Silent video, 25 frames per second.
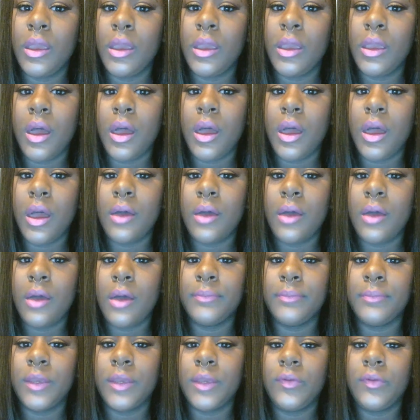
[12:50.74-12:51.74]

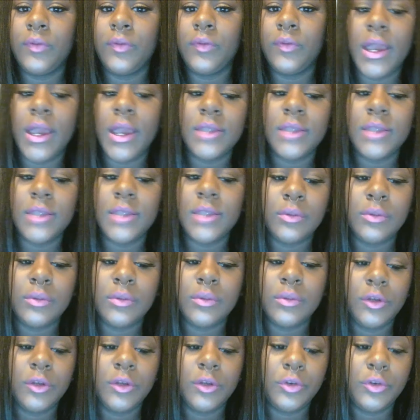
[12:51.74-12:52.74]
If you guys want me
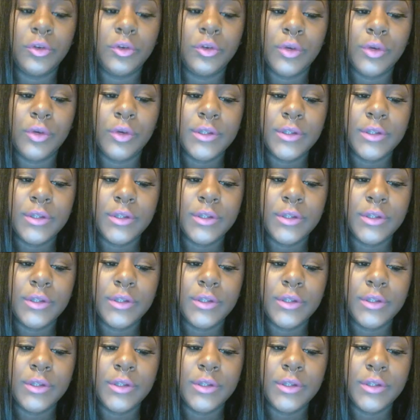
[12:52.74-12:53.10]
to do more